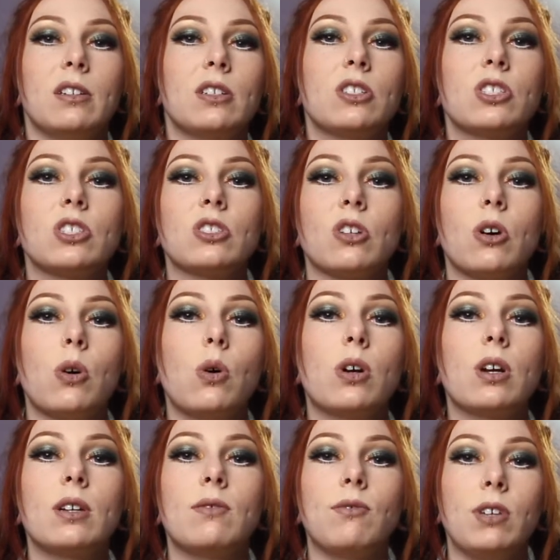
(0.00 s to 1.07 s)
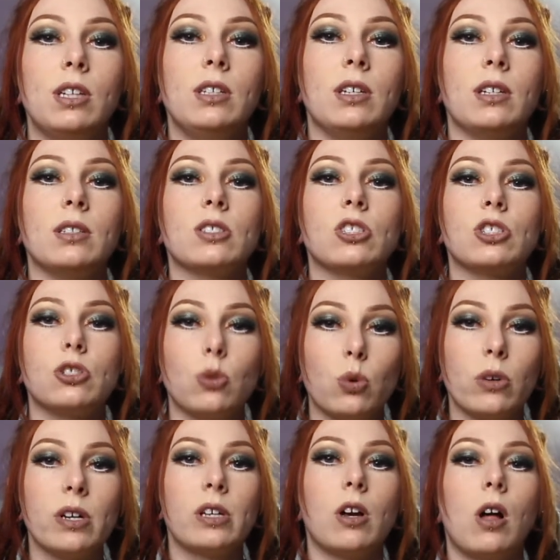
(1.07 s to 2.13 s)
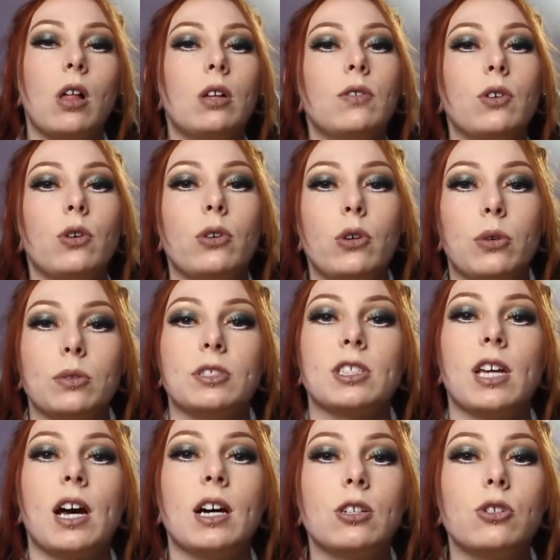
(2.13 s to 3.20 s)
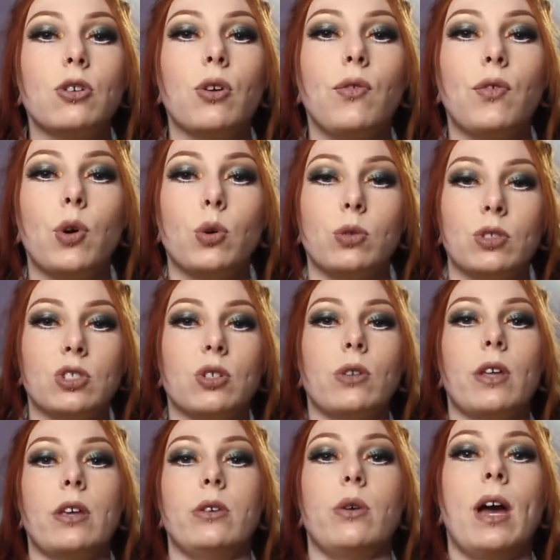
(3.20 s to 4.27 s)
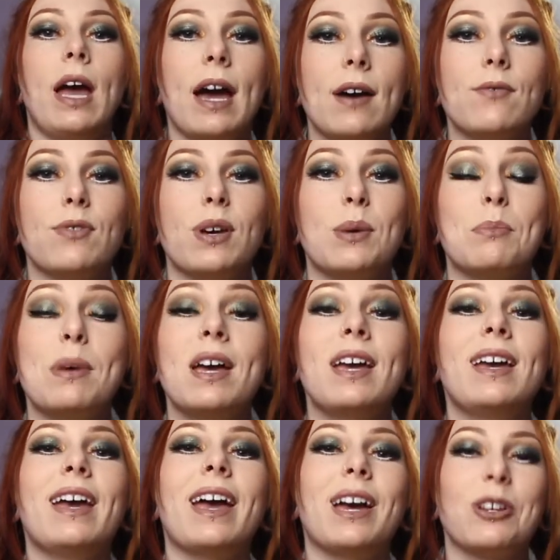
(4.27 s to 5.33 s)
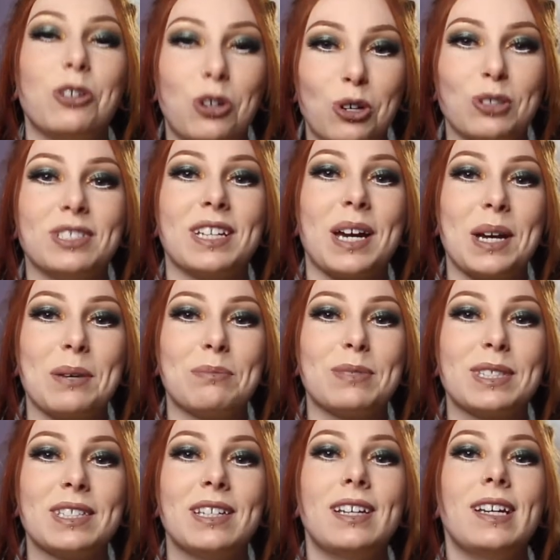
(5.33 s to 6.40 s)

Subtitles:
is so convenient storing all of your notes onto your phone so that you have them at all times.